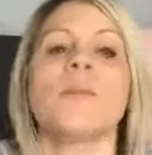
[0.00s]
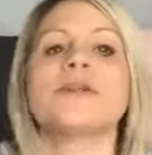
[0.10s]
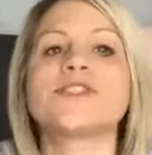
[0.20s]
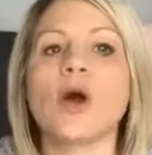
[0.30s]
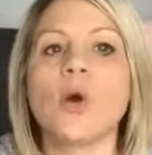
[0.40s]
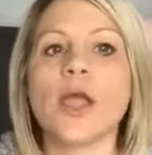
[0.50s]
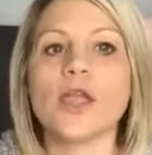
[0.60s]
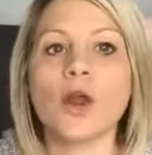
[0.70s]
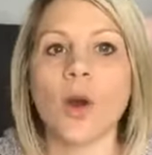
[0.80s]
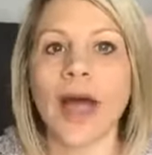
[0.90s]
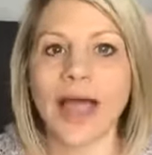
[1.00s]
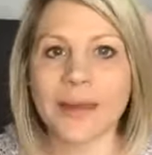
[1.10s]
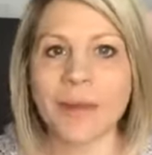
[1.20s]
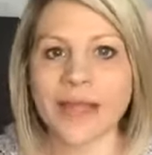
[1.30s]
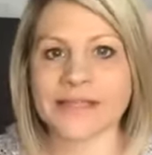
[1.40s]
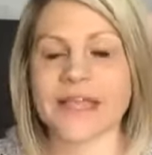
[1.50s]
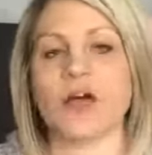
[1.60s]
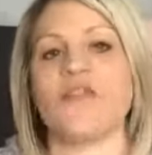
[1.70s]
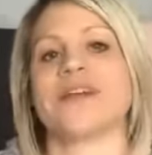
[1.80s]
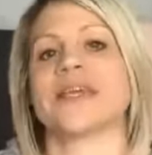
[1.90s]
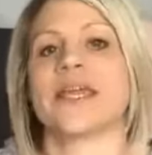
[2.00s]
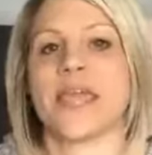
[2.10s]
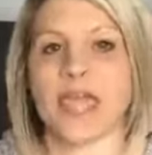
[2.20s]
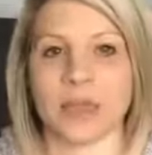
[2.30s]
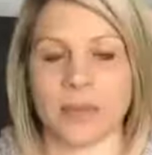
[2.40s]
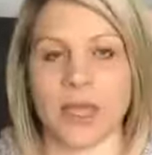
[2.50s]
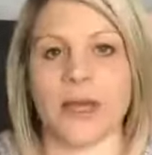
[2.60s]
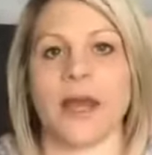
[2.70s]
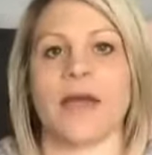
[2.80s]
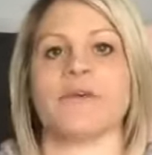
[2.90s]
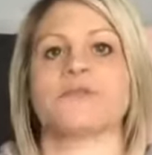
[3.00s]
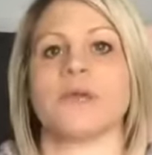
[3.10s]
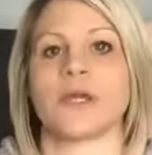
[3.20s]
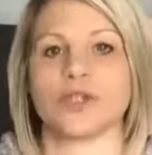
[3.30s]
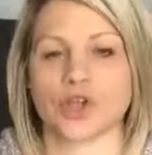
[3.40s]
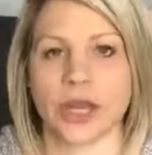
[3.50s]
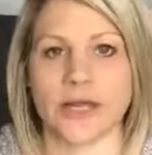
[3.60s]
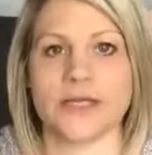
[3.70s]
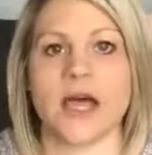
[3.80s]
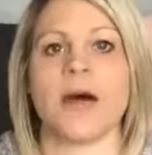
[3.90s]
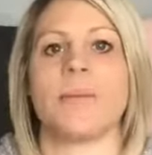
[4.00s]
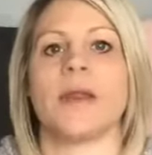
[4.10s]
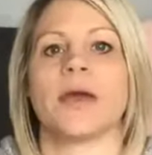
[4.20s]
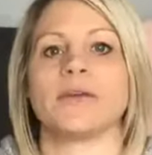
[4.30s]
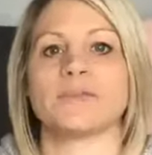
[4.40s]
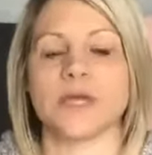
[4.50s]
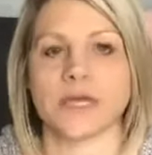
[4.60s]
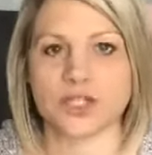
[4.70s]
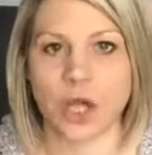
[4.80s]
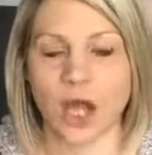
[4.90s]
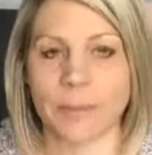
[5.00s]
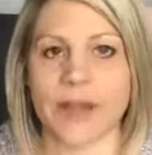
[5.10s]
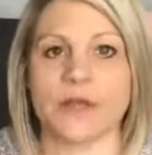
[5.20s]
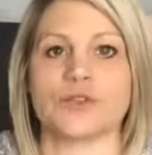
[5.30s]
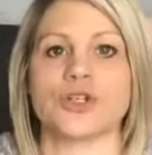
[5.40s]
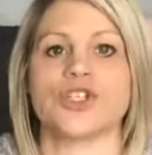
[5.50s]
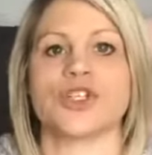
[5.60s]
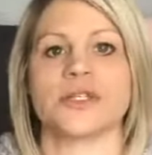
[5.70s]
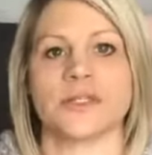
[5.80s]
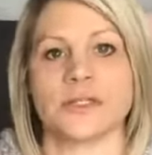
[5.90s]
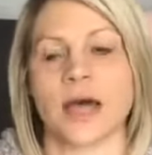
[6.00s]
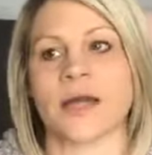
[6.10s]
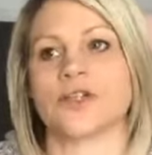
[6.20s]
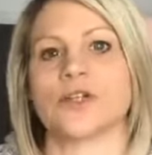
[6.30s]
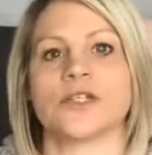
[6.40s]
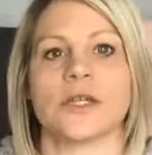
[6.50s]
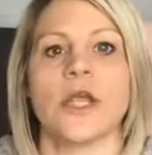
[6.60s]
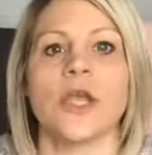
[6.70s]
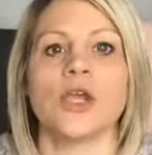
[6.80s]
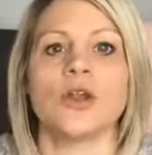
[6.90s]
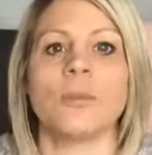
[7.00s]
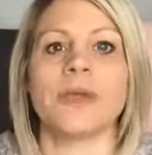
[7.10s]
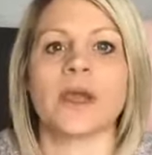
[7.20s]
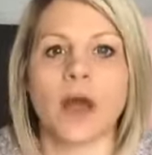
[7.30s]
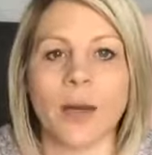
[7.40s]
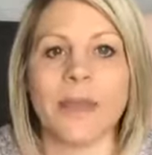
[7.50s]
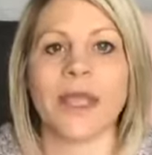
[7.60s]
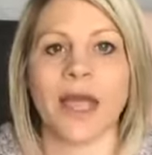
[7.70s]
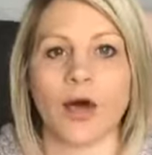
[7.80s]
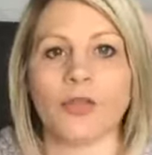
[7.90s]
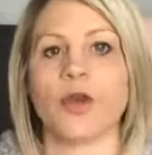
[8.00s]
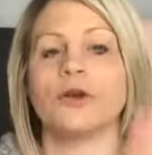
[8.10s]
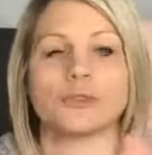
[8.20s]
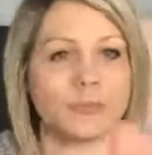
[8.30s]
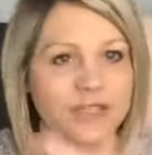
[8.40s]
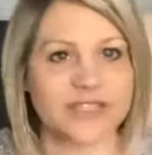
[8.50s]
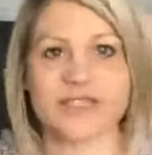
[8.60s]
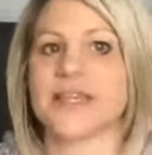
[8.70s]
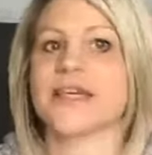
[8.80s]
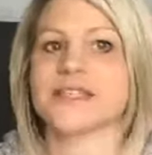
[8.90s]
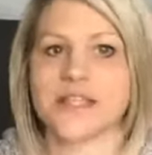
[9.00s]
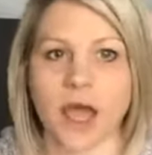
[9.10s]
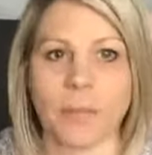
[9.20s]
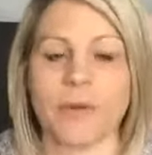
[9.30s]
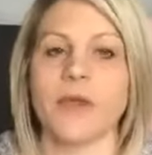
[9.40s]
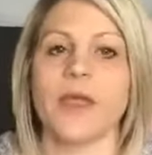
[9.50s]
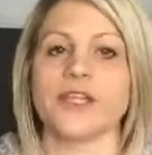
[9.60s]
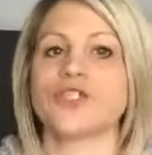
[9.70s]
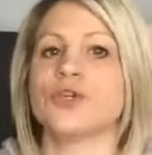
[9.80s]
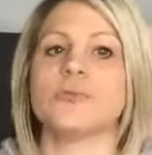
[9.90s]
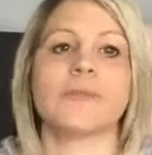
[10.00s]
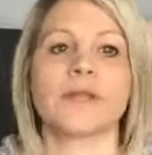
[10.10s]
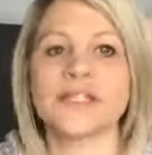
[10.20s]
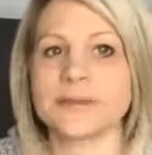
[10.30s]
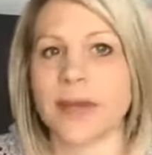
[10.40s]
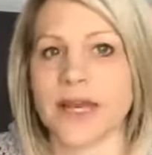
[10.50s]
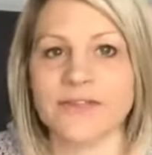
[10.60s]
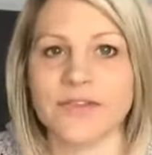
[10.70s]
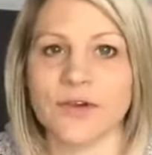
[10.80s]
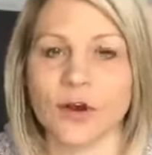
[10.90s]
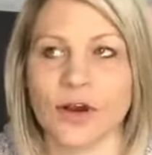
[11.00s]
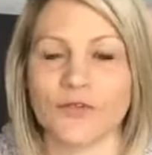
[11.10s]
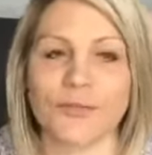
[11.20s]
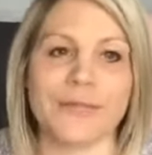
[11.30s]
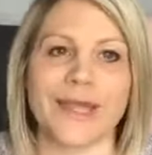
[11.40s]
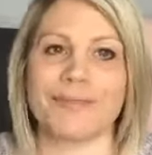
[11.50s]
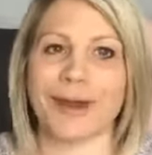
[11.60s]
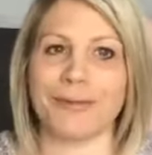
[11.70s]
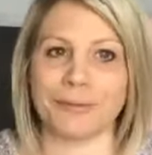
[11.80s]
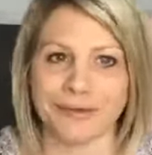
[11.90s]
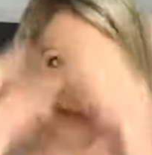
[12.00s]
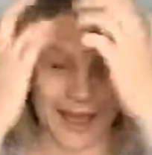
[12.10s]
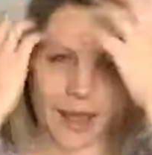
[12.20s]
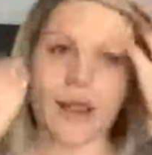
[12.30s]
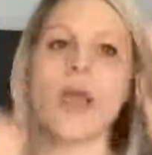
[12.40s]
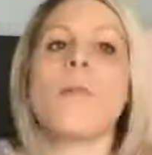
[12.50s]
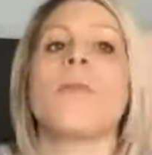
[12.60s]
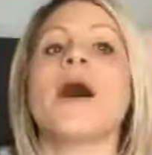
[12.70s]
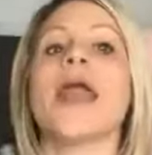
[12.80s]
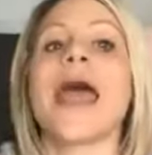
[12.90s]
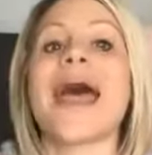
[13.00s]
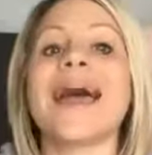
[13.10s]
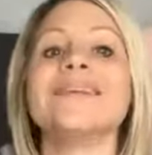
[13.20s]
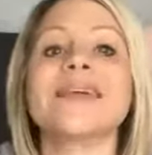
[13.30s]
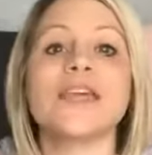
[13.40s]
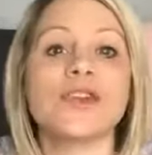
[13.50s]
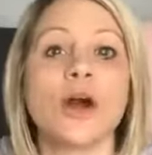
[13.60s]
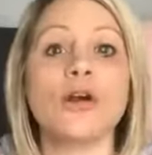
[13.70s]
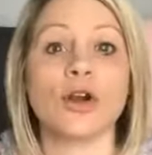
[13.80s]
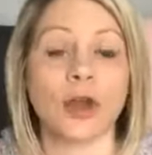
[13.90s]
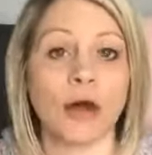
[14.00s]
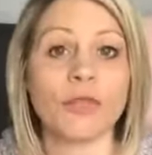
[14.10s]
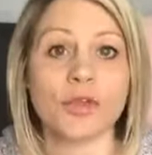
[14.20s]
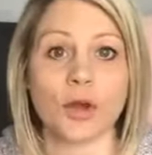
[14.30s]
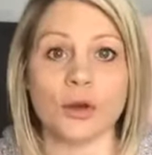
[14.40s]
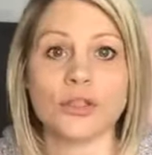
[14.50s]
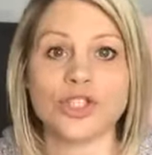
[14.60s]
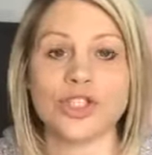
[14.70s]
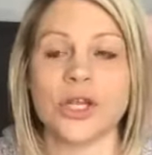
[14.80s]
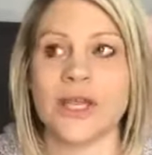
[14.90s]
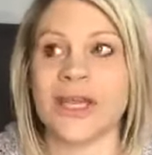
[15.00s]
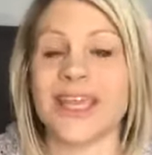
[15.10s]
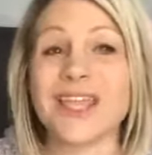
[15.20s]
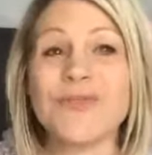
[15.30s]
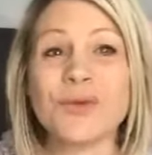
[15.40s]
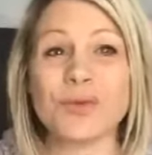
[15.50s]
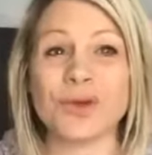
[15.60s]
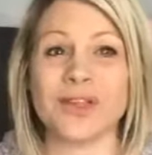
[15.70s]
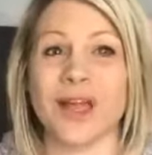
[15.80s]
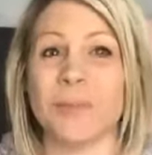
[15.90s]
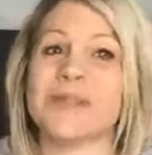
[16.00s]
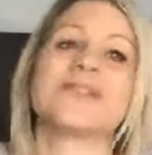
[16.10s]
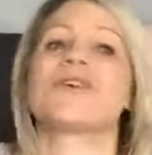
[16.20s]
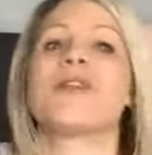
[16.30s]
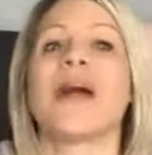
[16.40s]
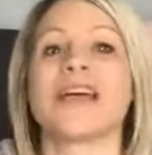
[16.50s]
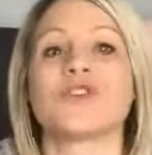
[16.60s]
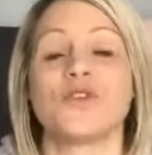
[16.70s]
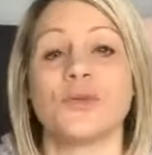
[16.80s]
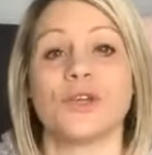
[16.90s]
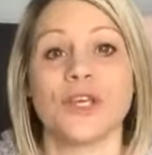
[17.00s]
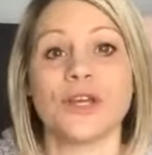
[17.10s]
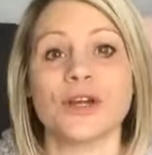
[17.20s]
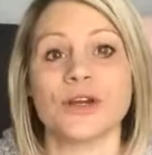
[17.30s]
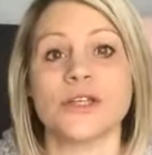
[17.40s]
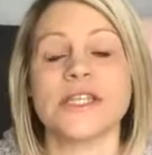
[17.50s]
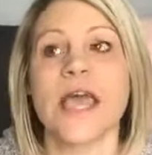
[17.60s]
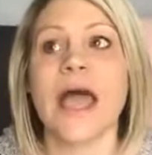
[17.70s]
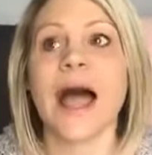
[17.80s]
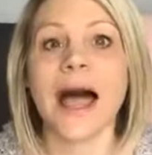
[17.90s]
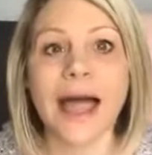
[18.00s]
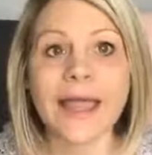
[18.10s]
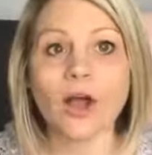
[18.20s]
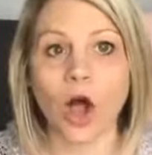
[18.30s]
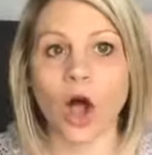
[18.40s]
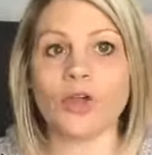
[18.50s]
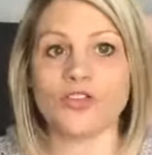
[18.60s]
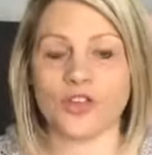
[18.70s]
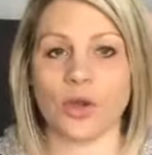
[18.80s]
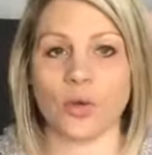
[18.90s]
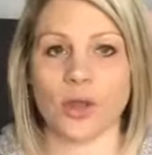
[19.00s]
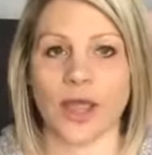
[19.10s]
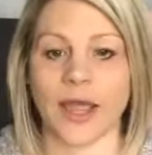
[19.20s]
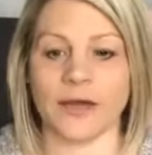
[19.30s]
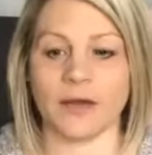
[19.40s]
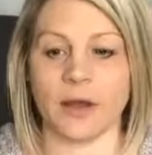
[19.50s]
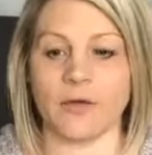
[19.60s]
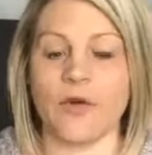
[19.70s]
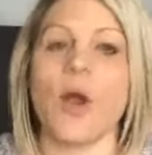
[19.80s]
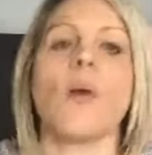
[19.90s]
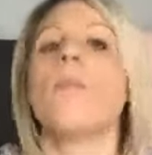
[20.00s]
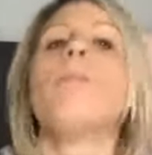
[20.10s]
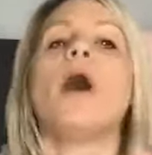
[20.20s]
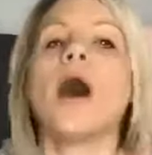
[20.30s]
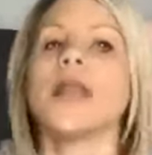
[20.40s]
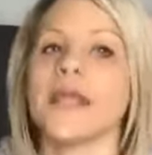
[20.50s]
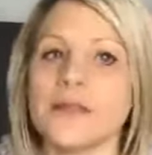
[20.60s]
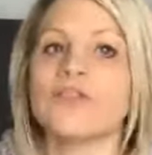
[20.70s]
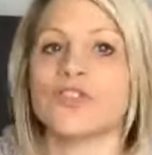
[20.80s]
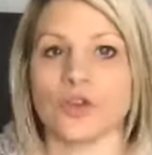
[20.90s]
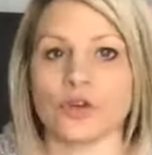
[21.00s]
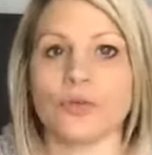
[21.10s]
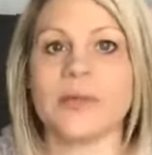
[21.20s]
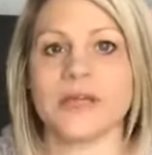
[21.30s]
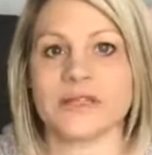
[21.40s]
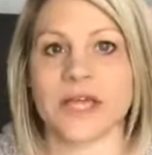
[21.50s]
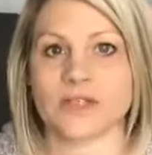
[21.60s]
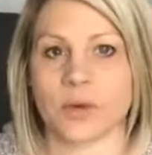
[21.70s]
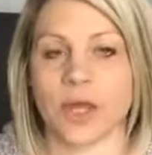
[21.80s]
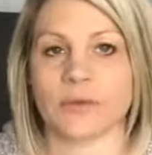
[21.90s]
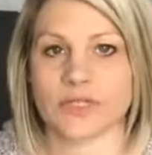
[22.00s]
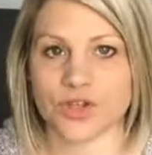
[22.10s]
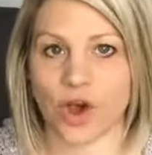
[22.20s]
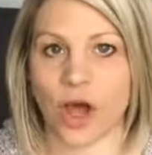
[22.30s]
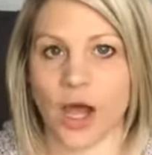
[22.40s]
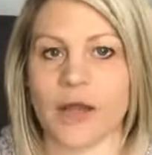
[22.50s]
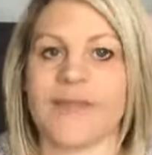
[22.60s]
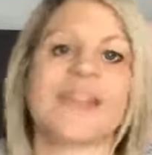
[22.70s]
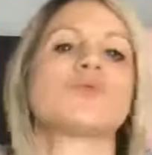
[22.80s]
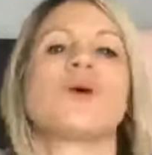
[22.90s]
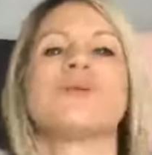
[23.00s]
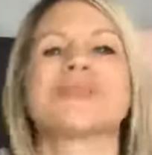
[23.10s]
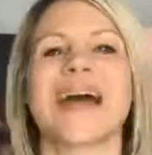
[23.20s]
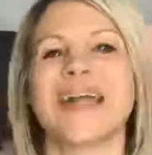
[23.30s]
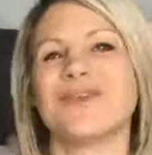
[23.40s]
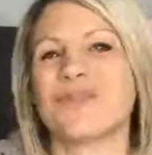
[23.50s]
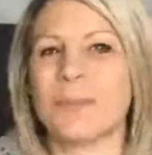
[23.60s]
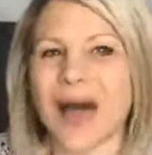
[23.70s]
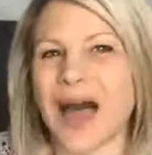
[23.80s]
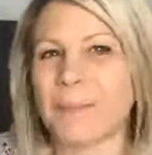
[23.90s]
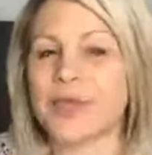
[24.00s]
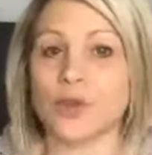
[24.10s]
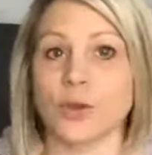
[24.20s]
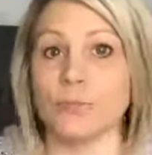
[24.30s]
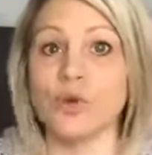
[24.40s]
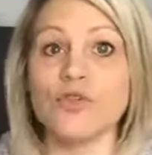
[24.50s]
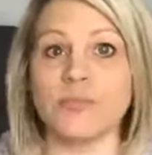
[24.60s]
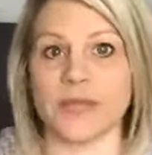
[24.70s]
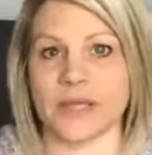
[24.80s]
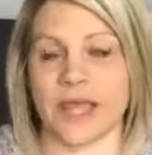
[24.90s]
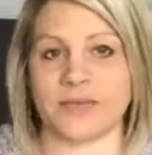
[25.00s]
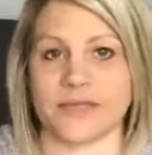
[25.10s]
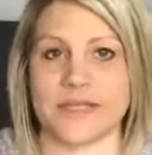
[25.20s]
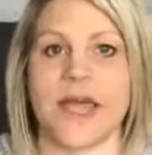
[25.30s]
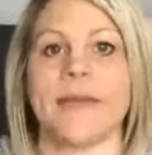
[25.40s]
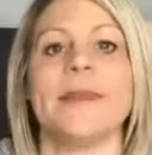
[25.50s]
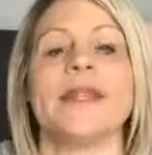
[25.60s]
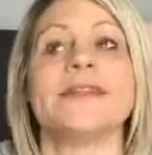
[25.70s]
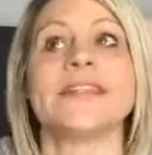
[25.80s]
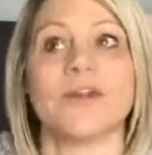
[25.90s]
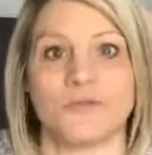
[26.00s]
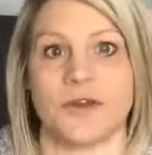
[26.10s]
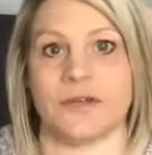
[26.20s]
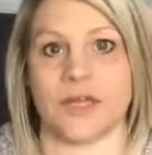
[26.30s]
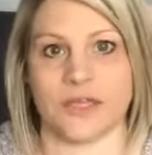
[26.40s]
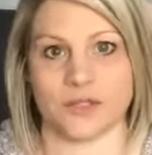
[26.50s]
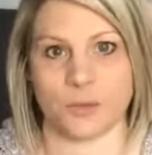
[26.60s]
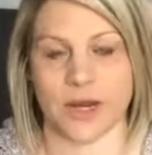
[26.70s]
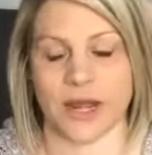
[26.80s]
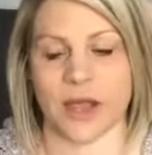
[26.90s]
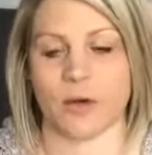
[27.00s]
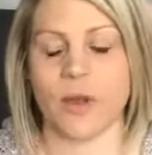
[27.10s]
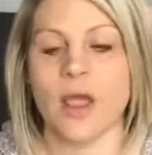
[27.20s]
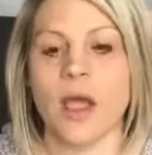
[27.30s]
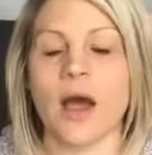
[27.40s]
But so, I myself, as I came in and I was being trained up and I was being taught by nutritionists and doctors and, becoming a health coach, Melissa says, yup. Shoot, Melissa might have even heard it from me. Probably not. But as a younger health coach, even really up until the last few years, I also kind of bought into, because that's what I was taught, that's what was kind of the popular movement at the time, and it definitely is right now,